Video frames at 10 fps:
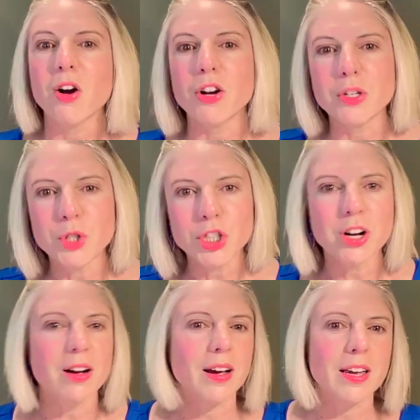Are you
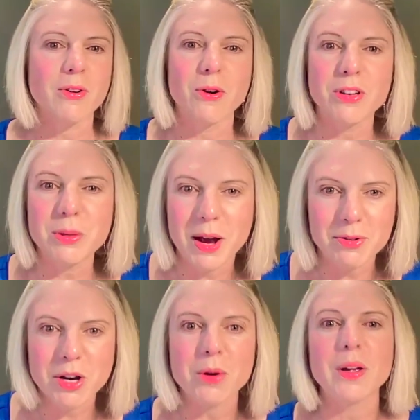shy or are you
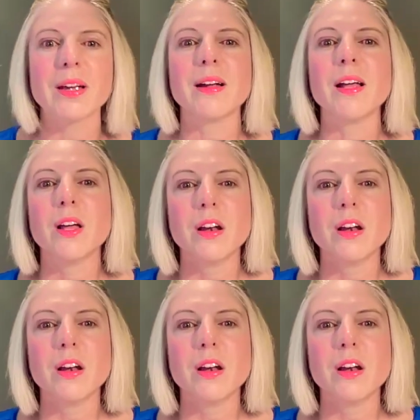outgoing?